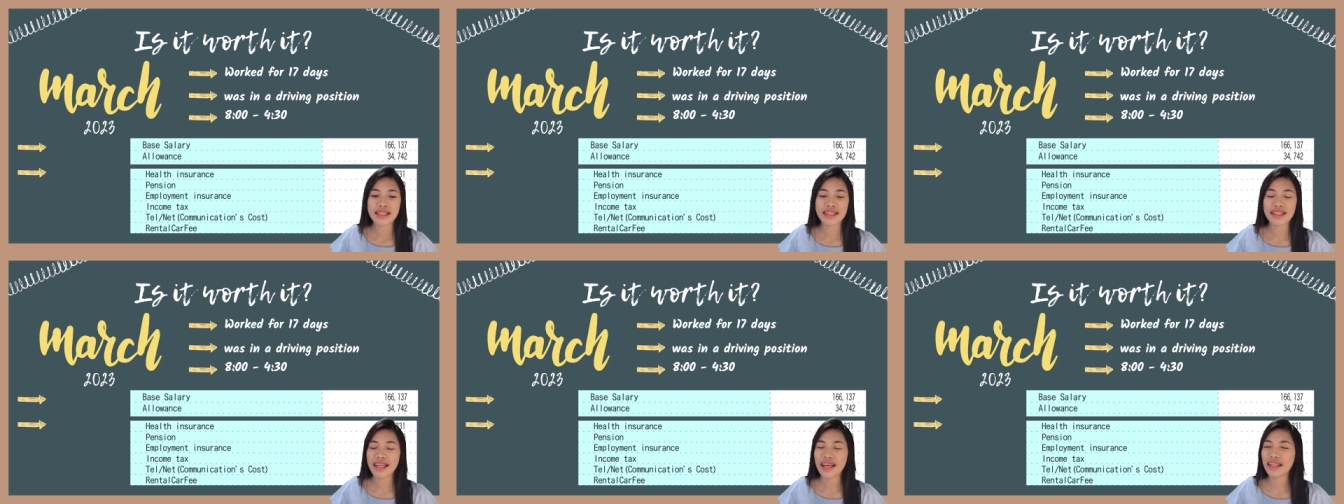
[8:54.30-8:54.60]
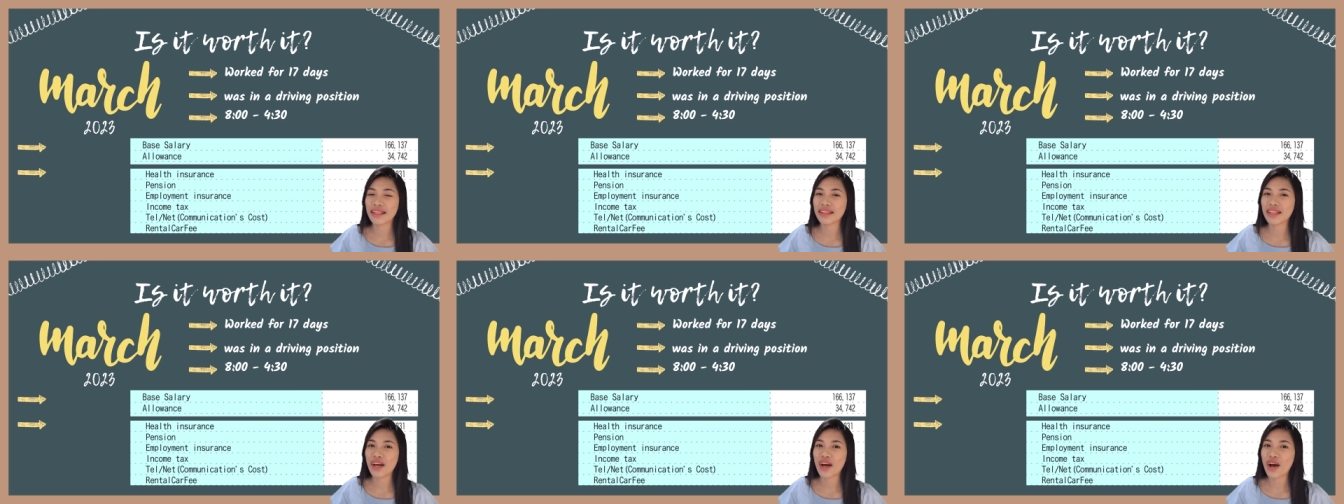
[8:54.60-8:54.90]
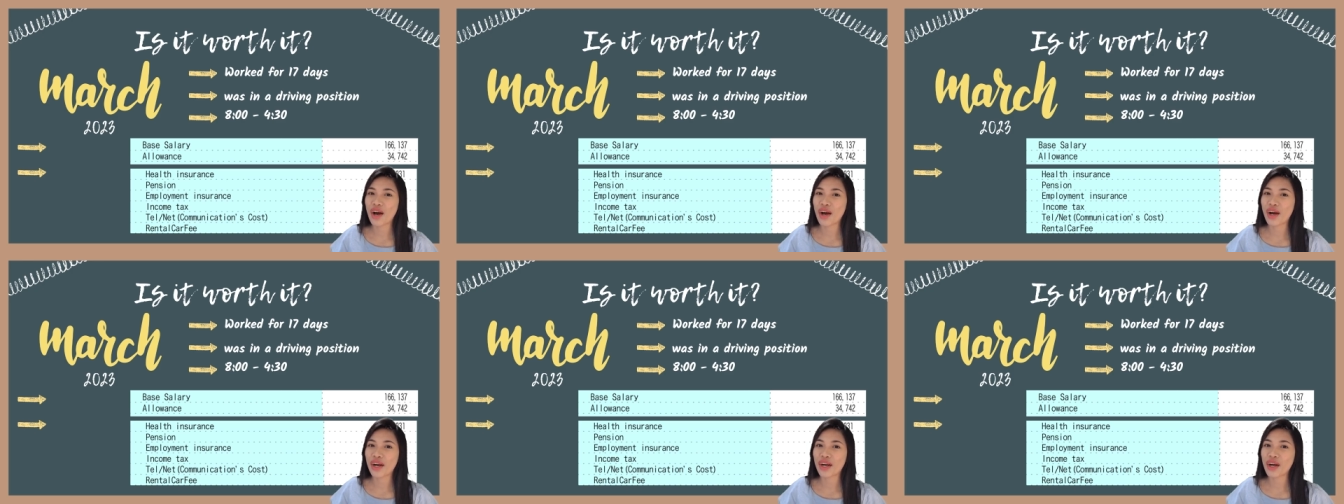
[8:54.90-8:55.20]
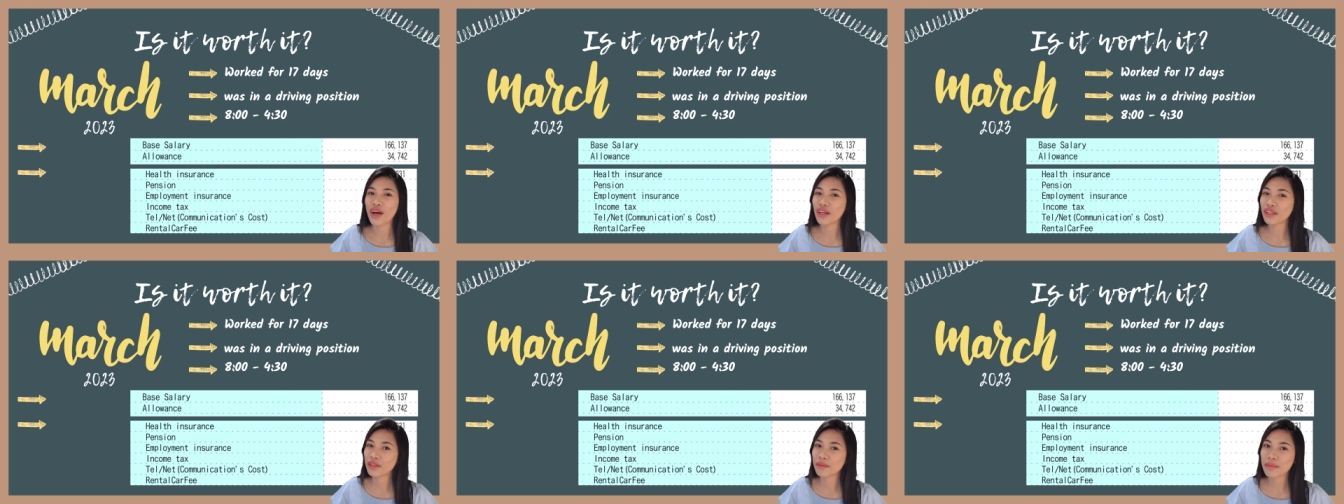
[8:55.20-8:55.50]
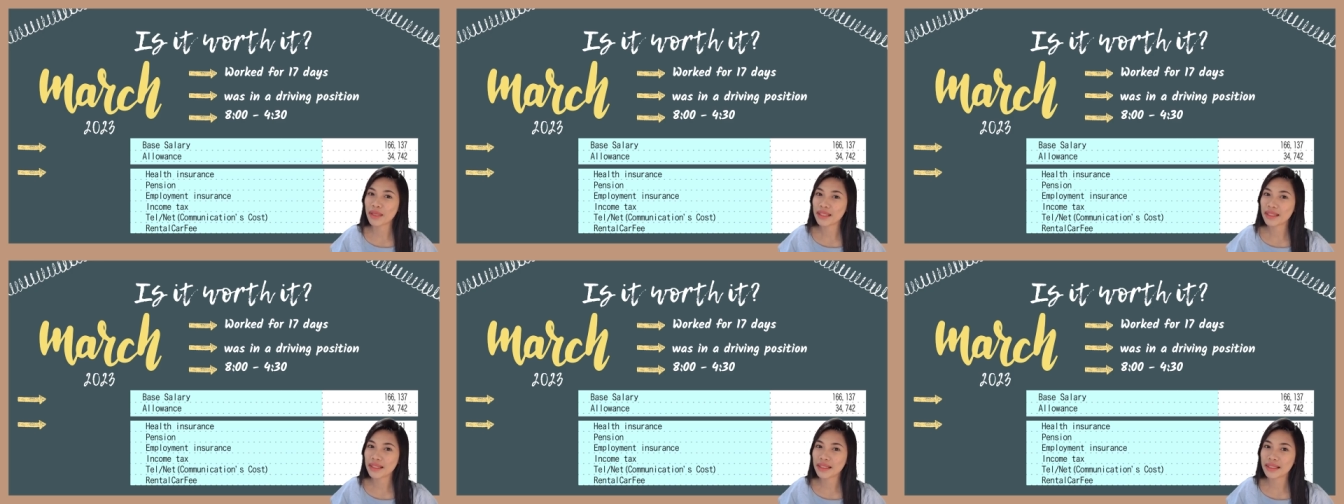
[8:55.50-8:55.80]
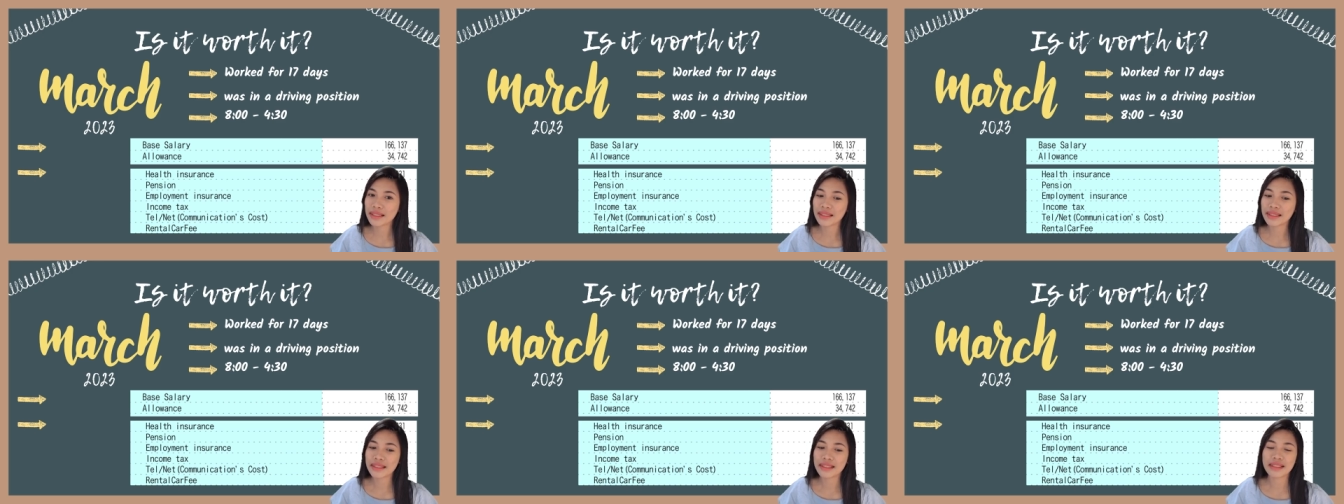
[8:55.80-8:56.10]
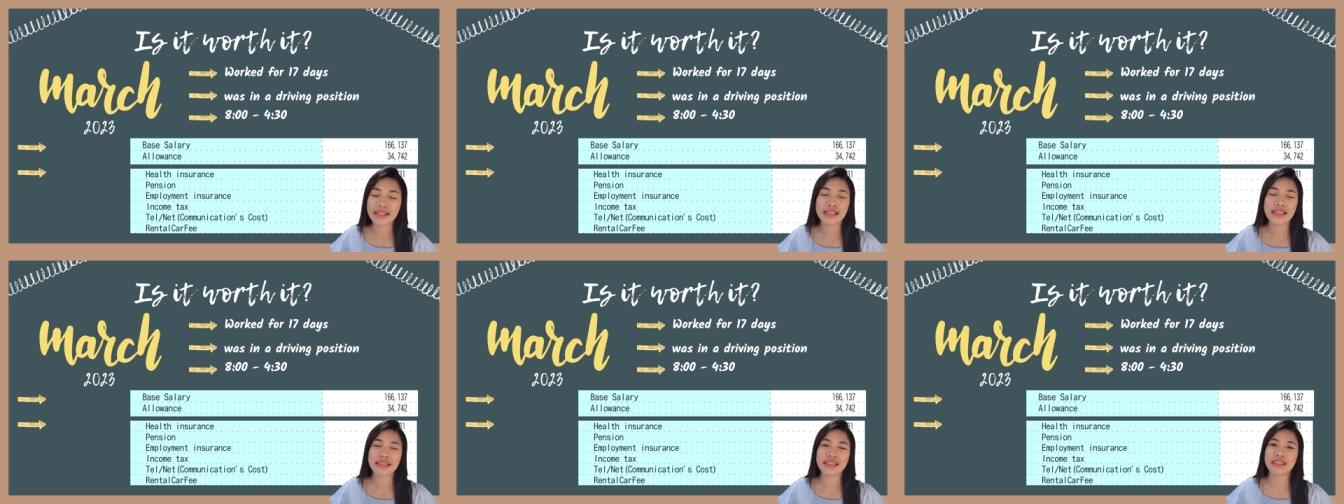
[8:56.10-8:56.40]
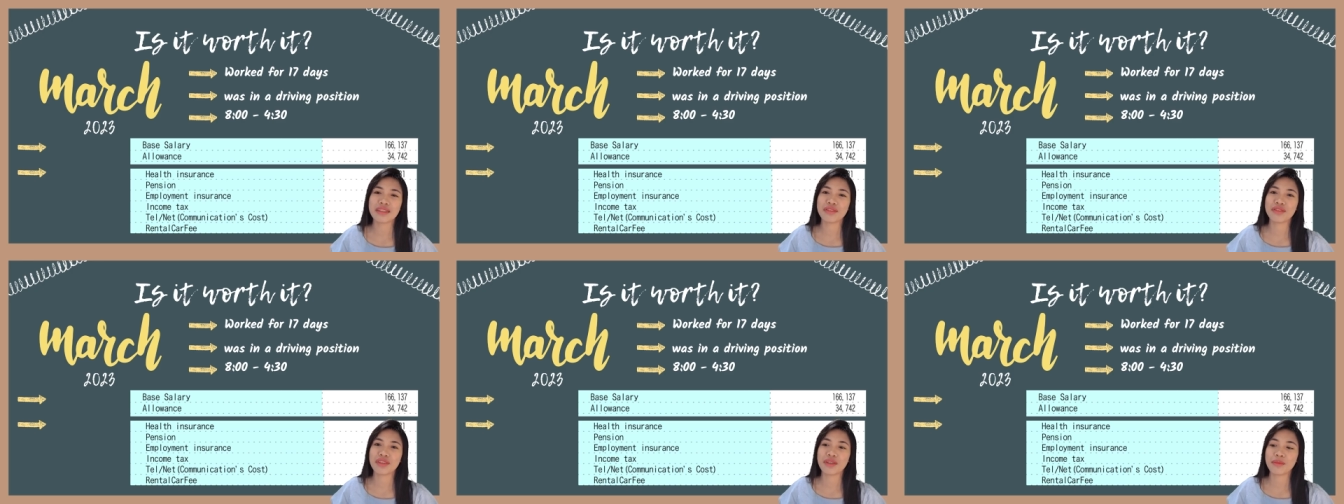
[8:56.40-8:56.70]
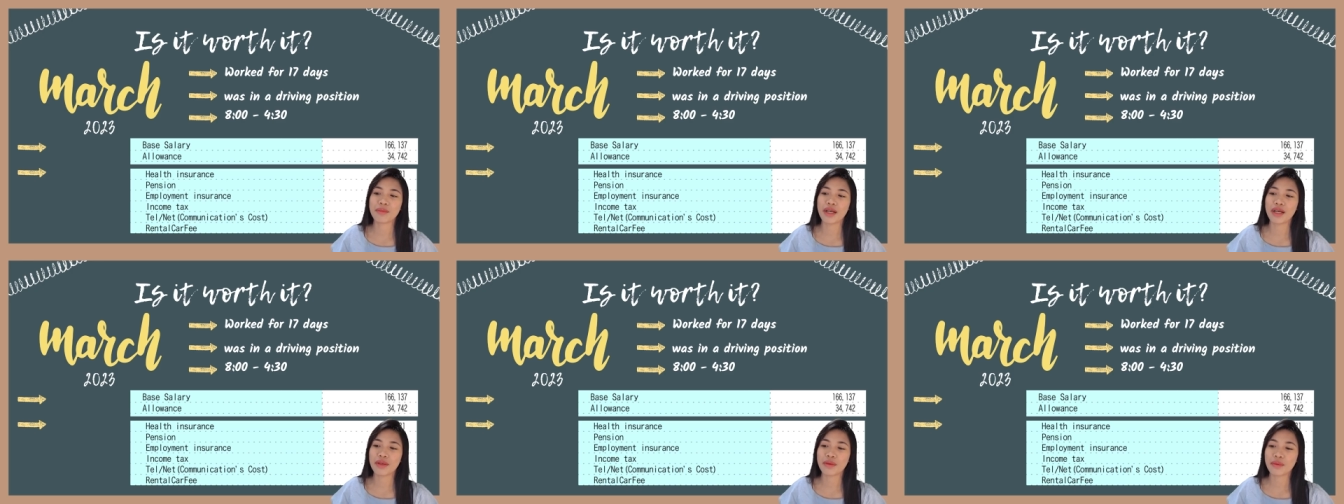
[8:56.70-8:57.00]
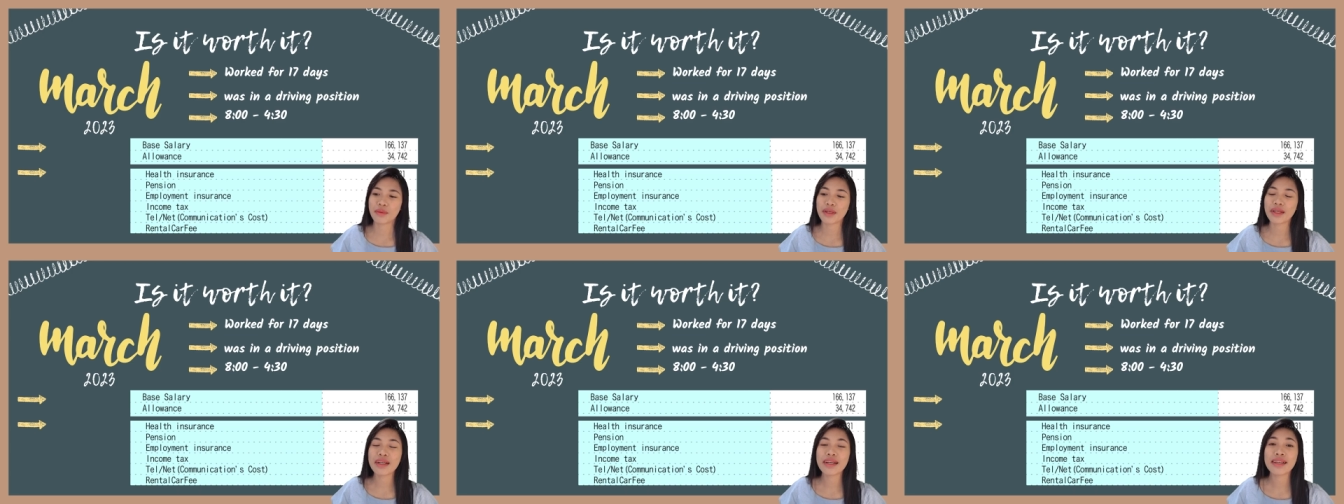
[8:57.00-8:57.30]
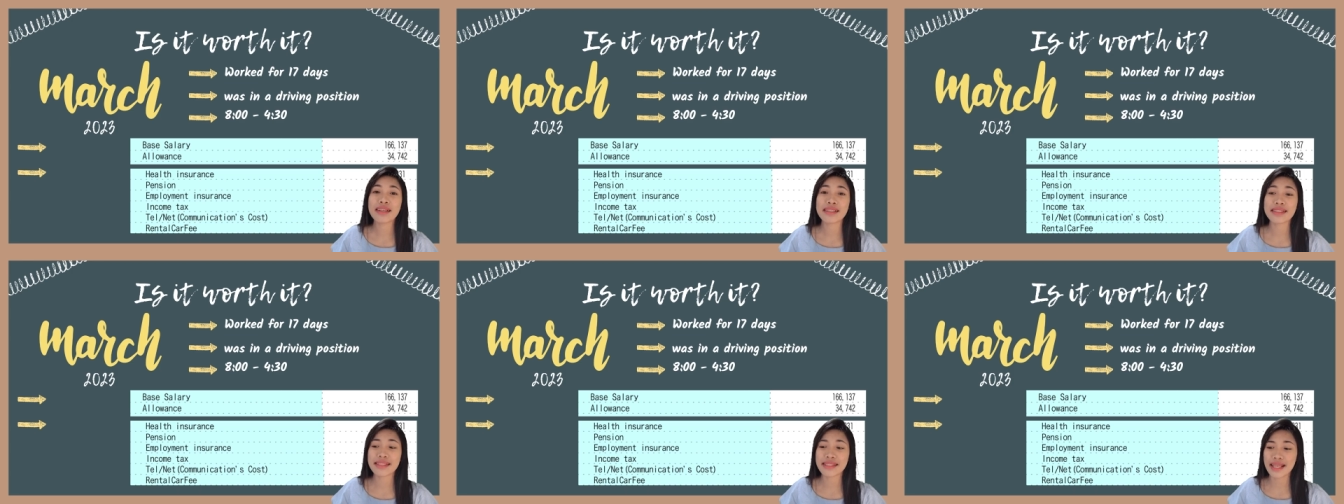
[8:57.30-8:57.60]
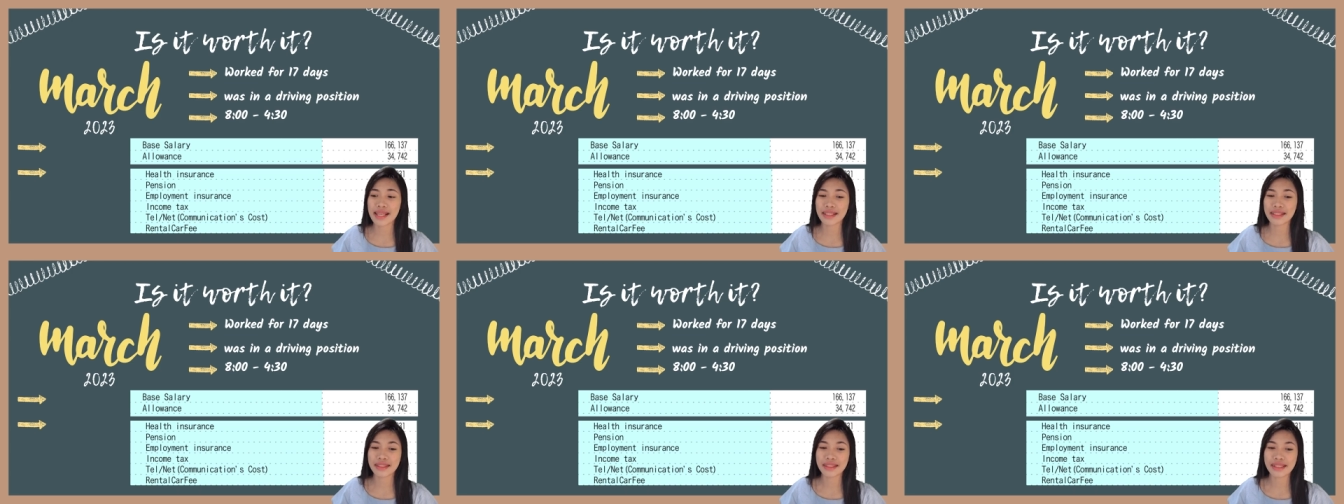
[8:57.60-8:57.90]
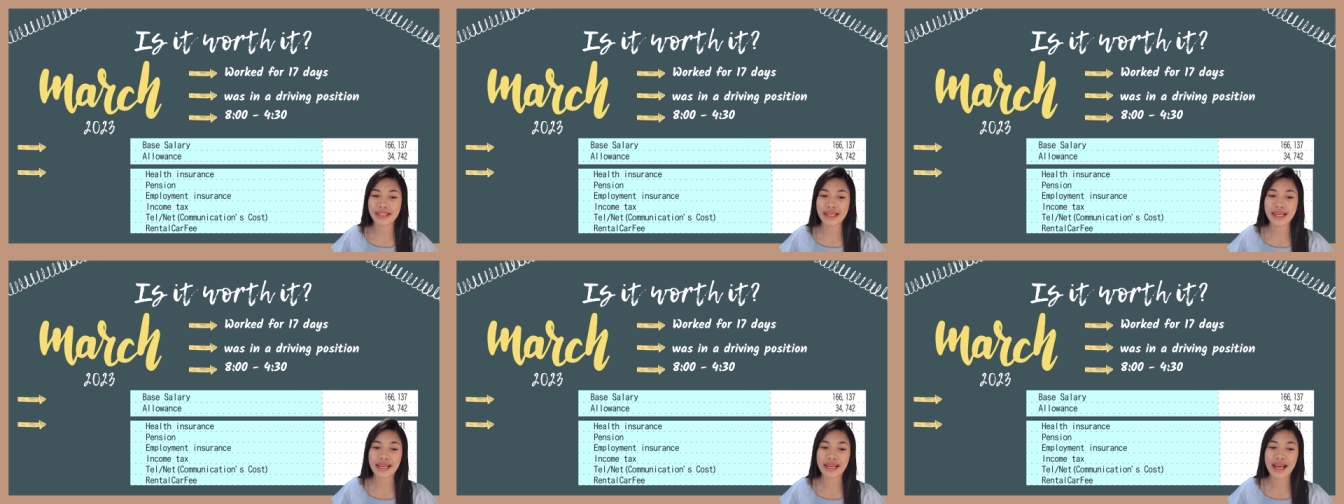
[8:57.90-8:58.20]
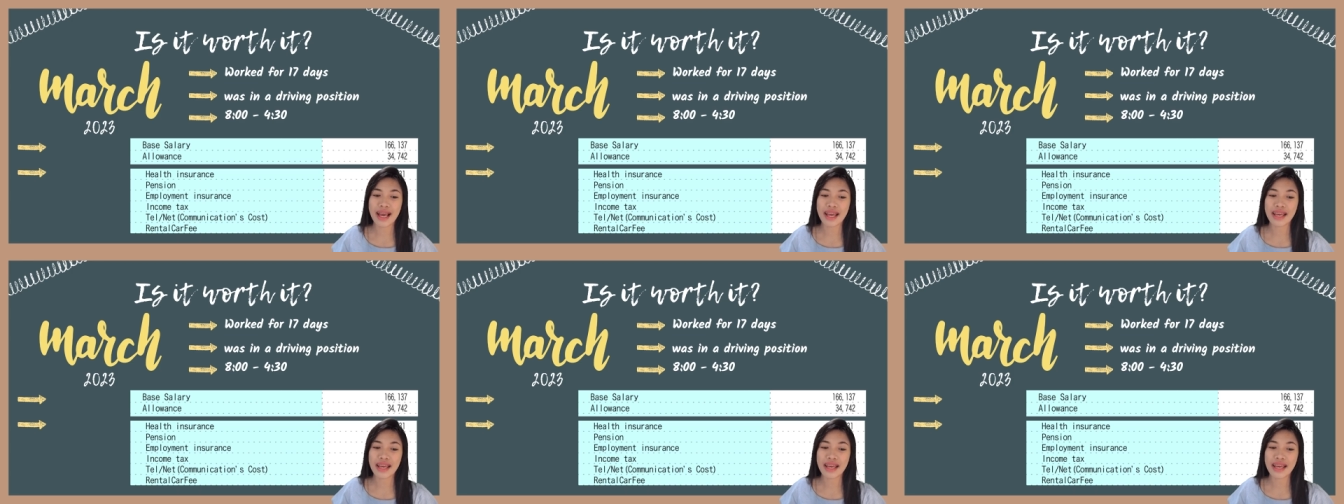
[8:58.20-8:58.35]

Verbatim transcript: that are automatically deducted from our salary.